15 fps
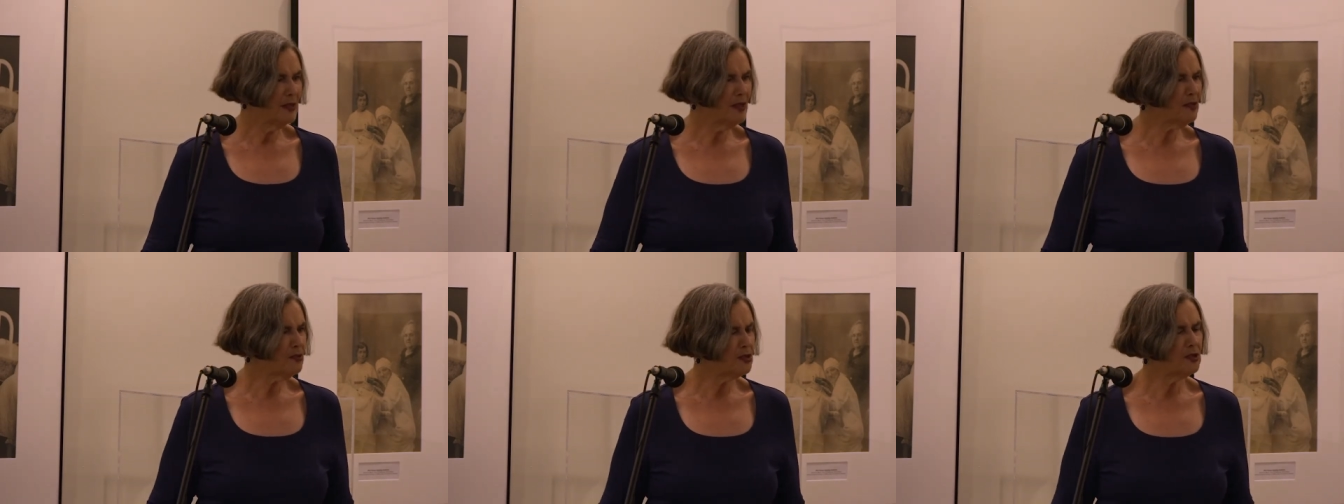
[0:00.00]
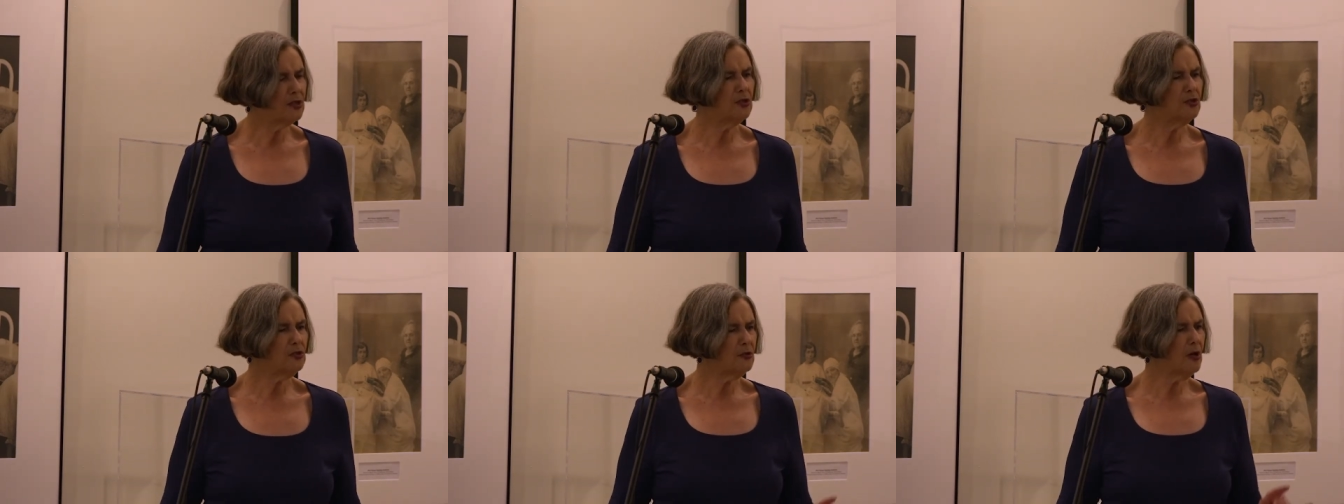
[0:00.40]

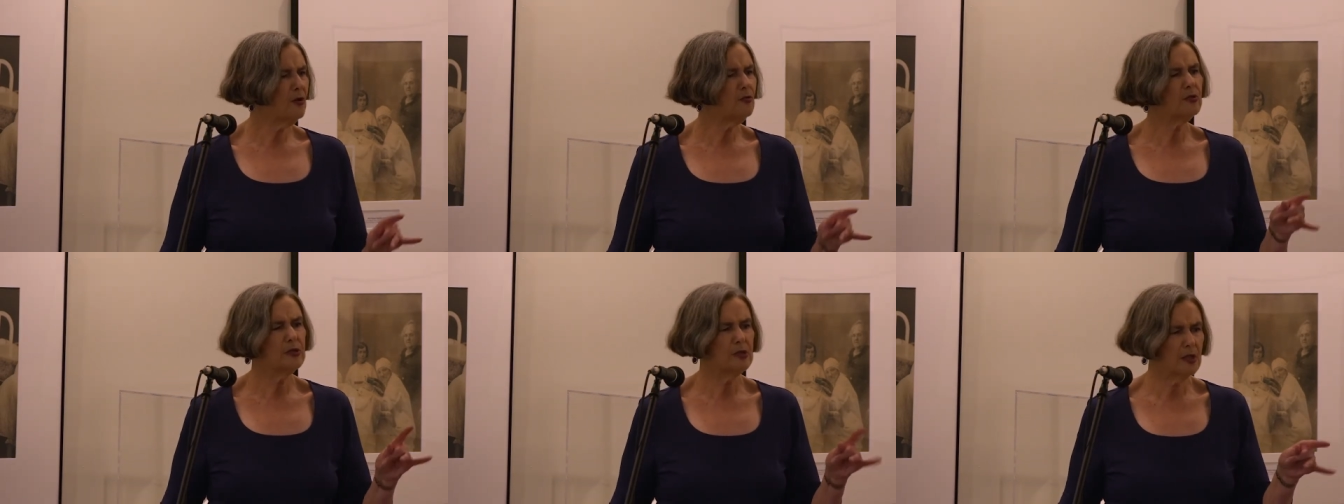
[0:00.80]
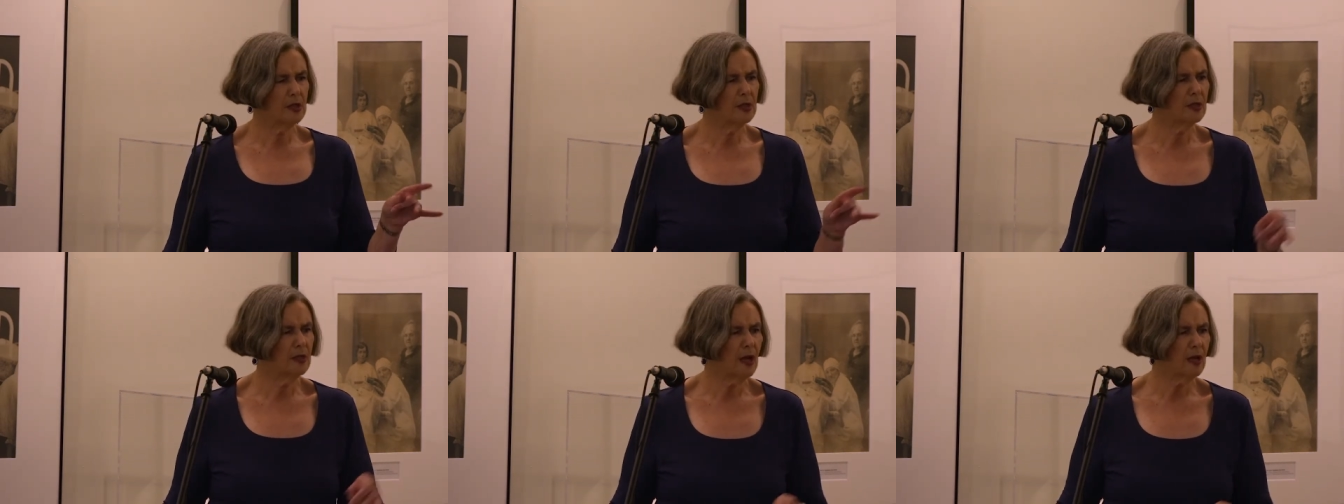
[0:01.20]
Did you notice
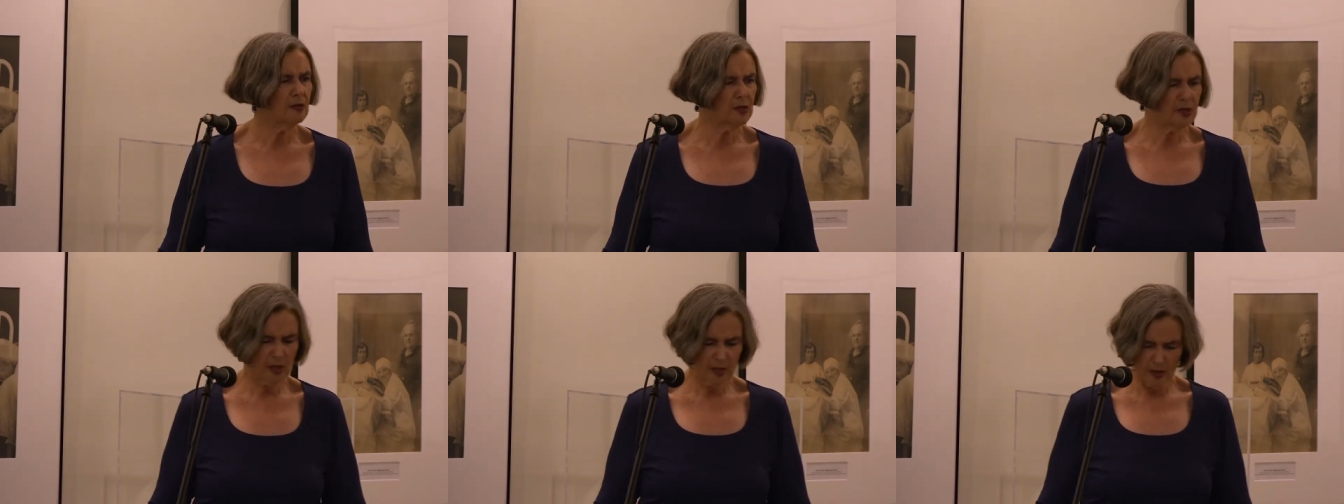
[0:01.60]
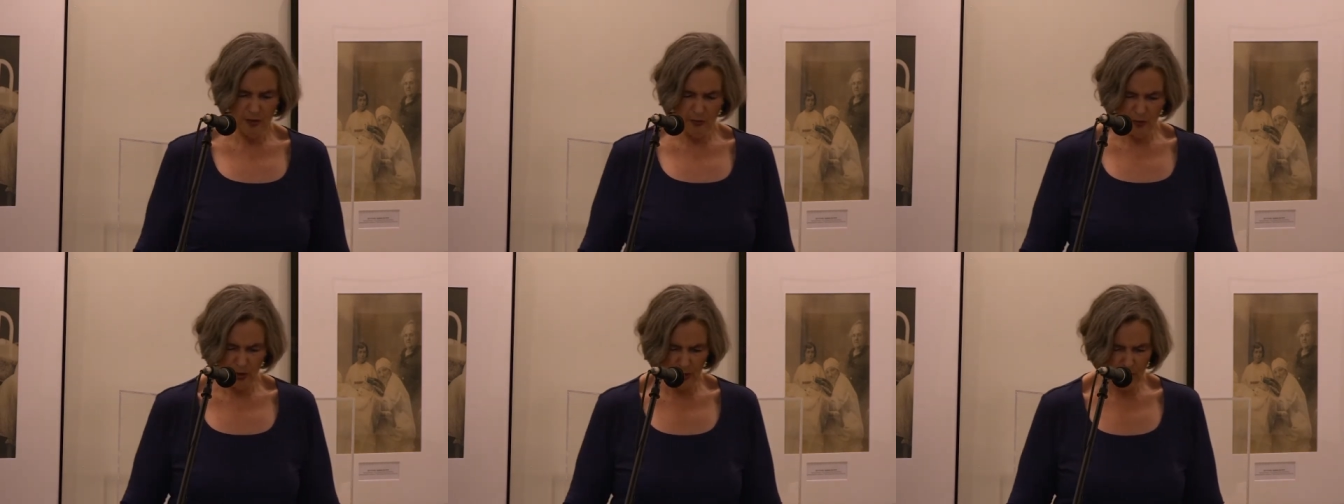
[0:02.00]
it did not say
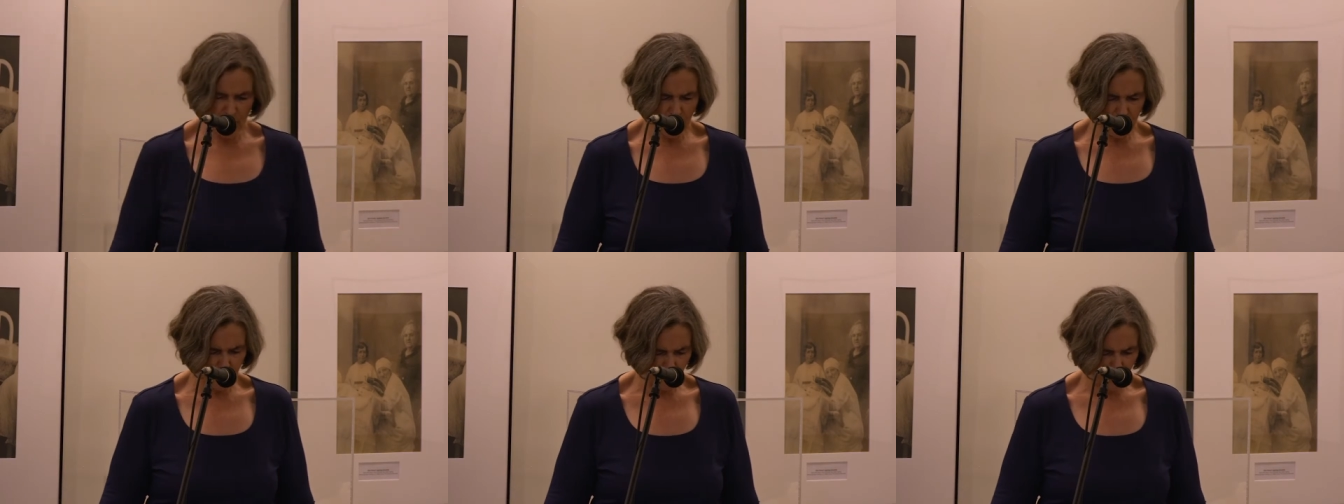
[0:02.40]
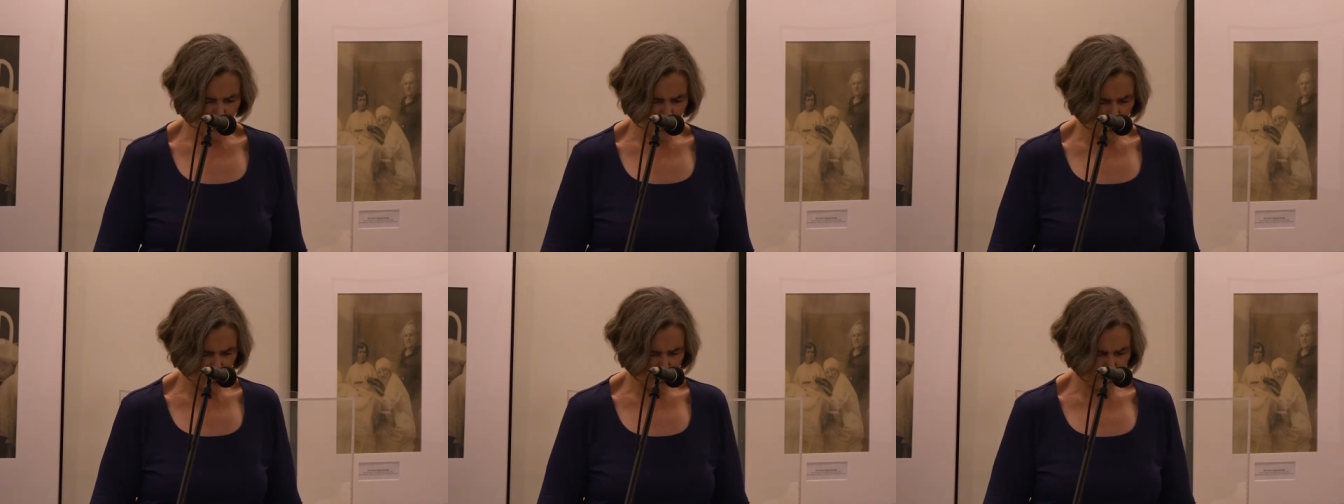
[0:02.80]
who the governor
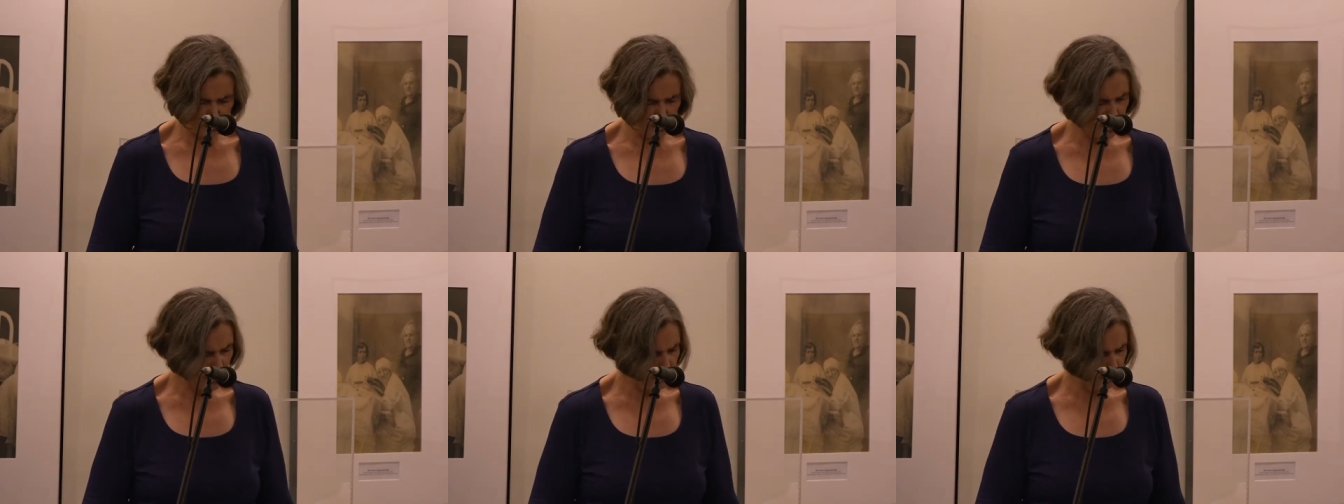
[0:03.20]
was?